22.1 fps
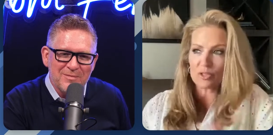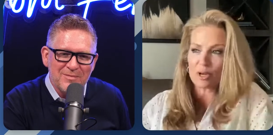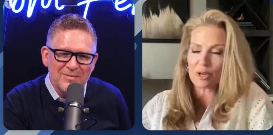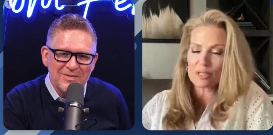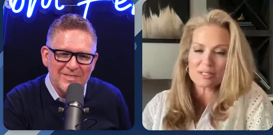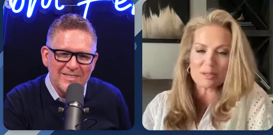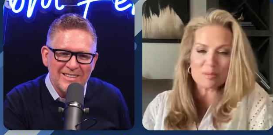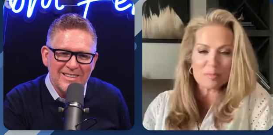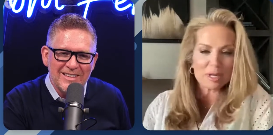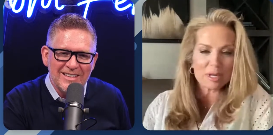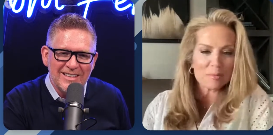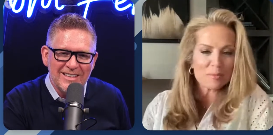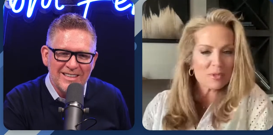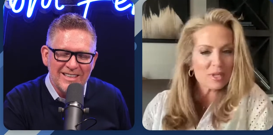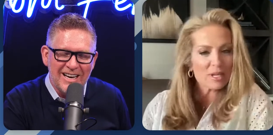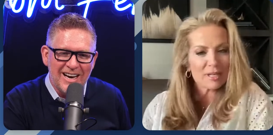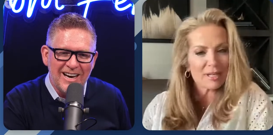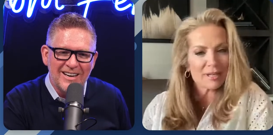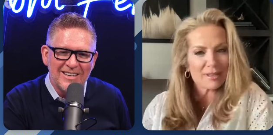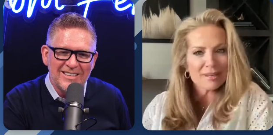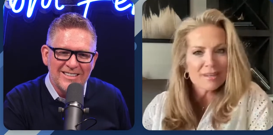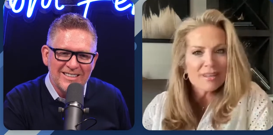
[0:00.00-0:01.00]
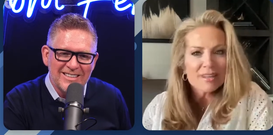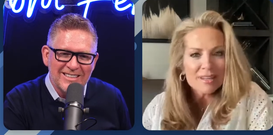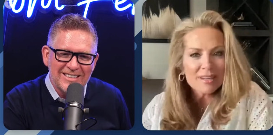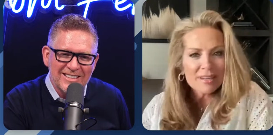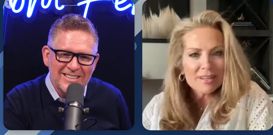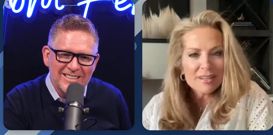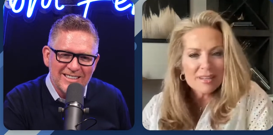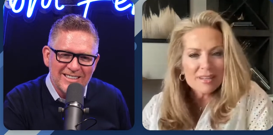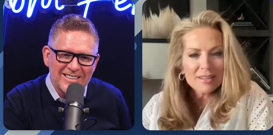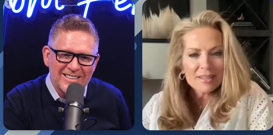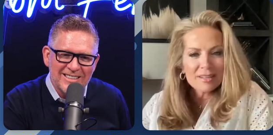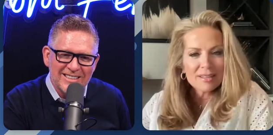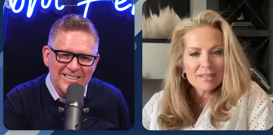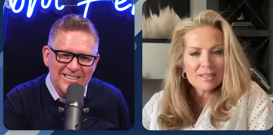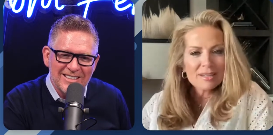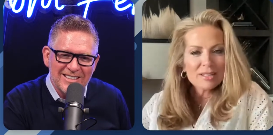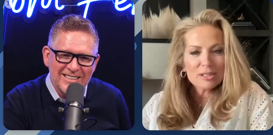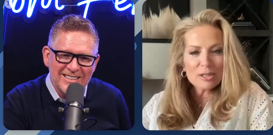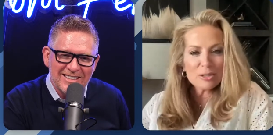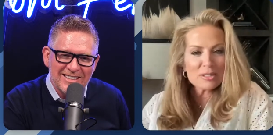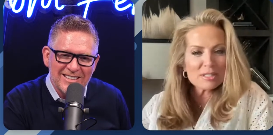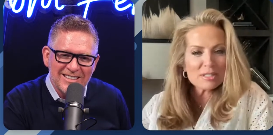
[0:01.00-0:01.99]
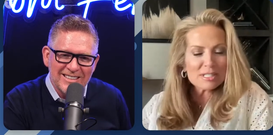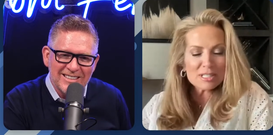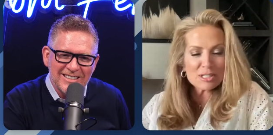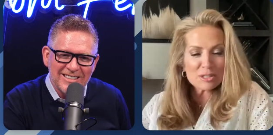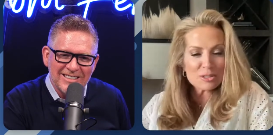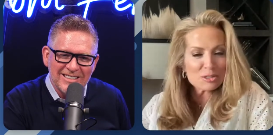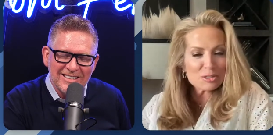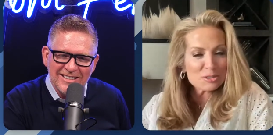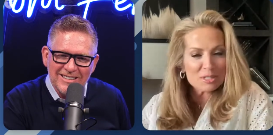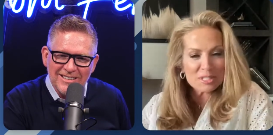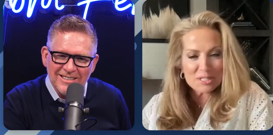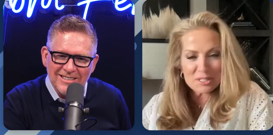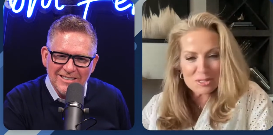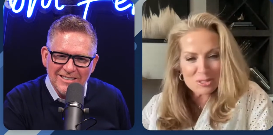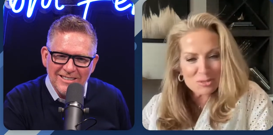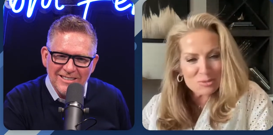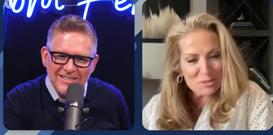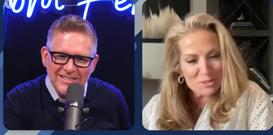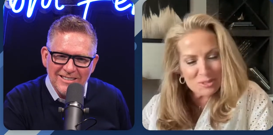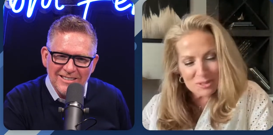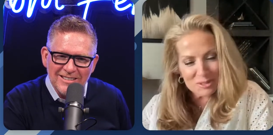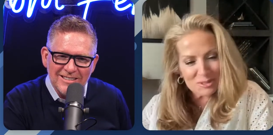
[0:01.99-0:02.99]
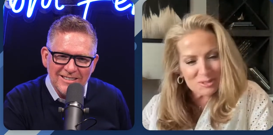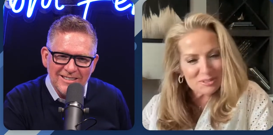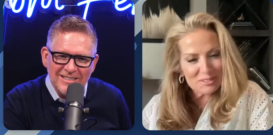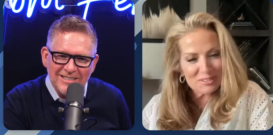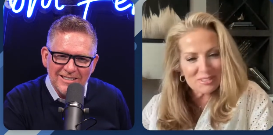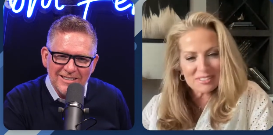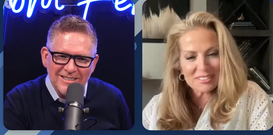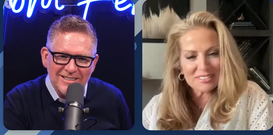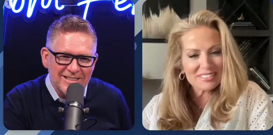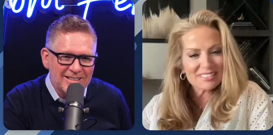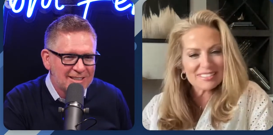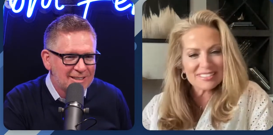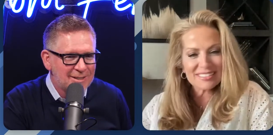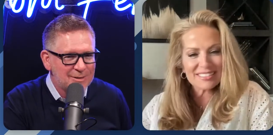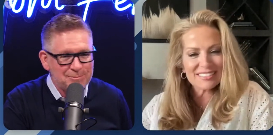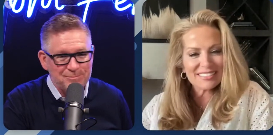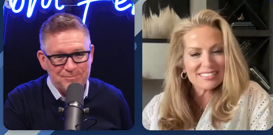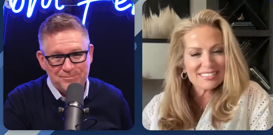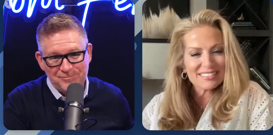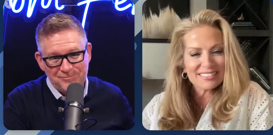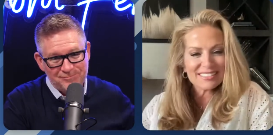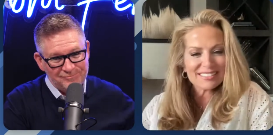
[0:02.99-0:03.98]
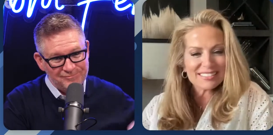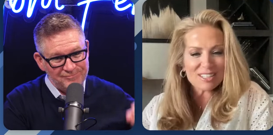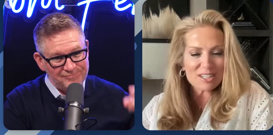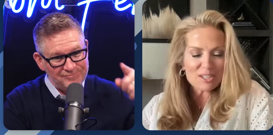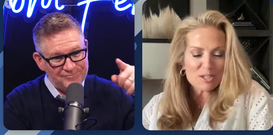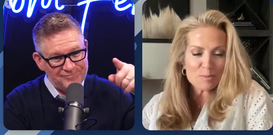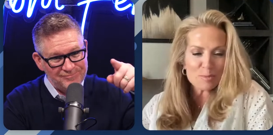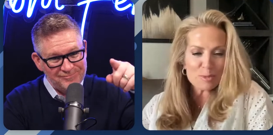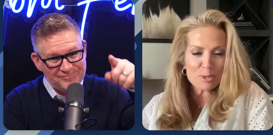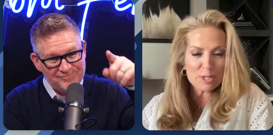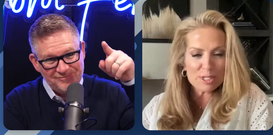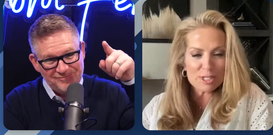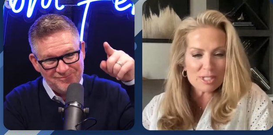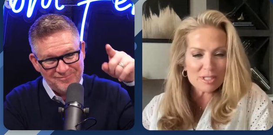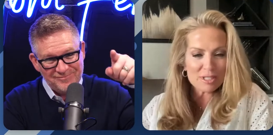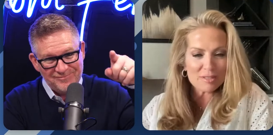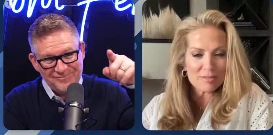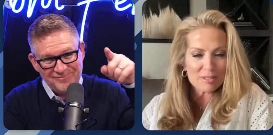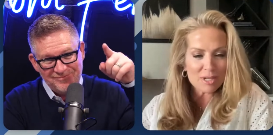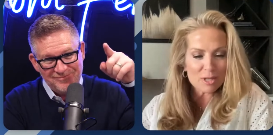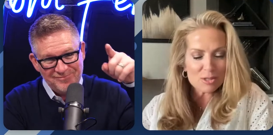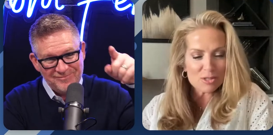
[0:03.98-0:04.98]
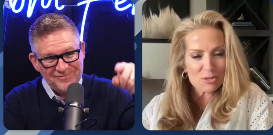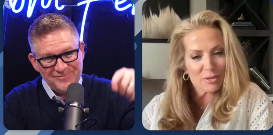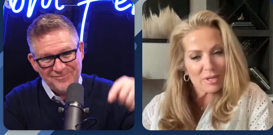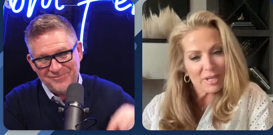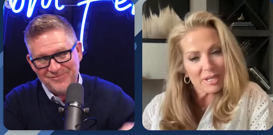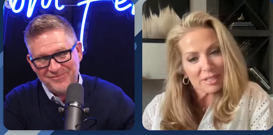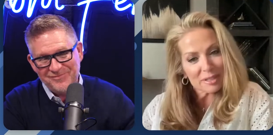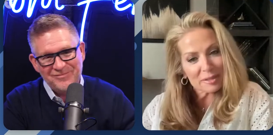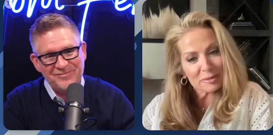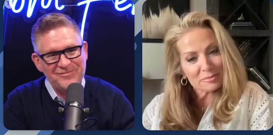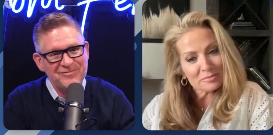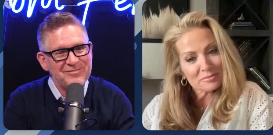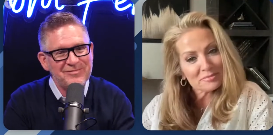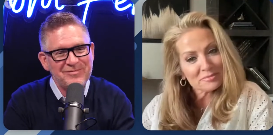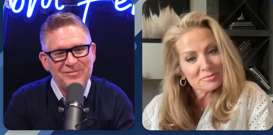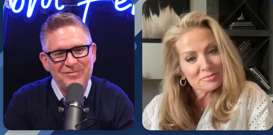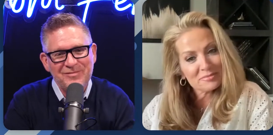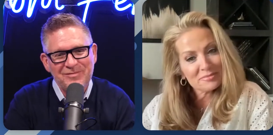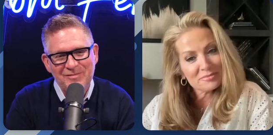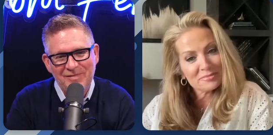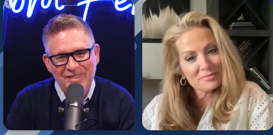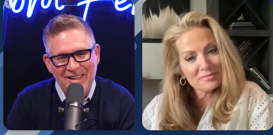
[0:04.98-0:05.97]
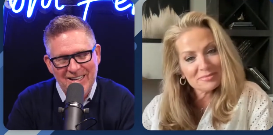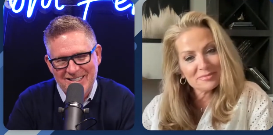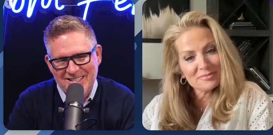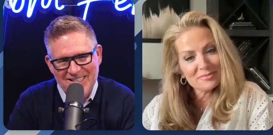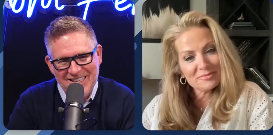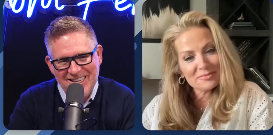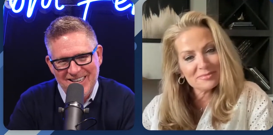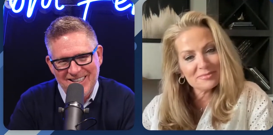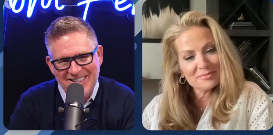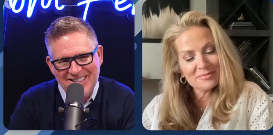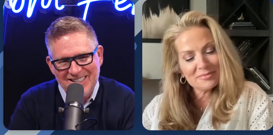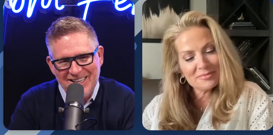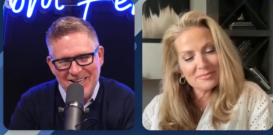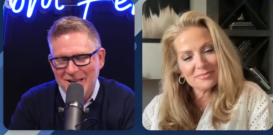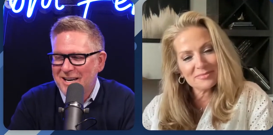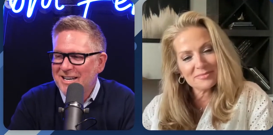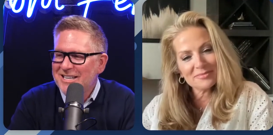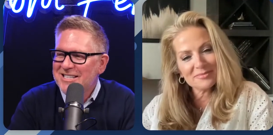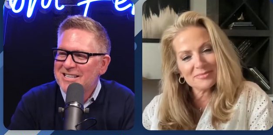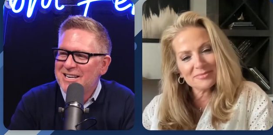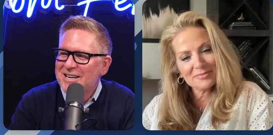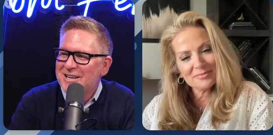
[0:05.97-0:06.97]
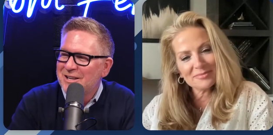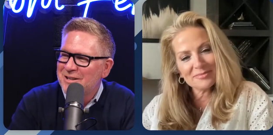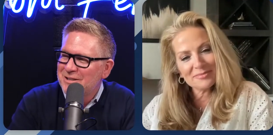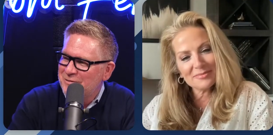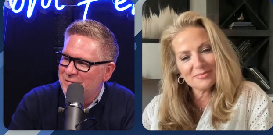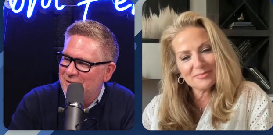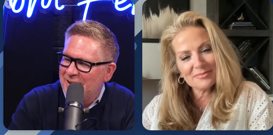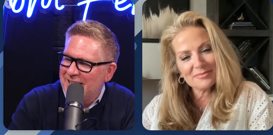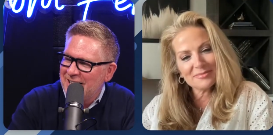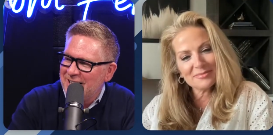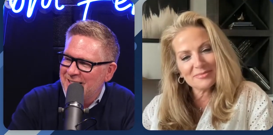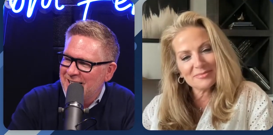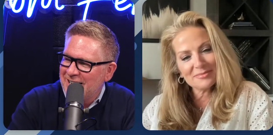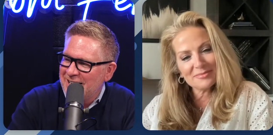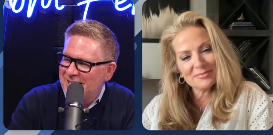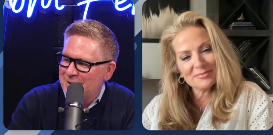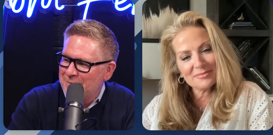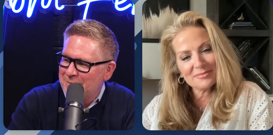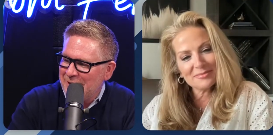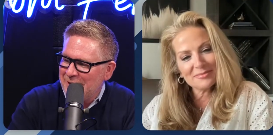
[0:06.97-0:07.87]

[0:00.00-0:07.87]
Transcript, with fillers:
Speaker 1: Austin, but I'm yeah. thinking you can still do deals when you're on a bridge in Costa Rica.
Speaker 2: That's it. It isn't. It's funny. Like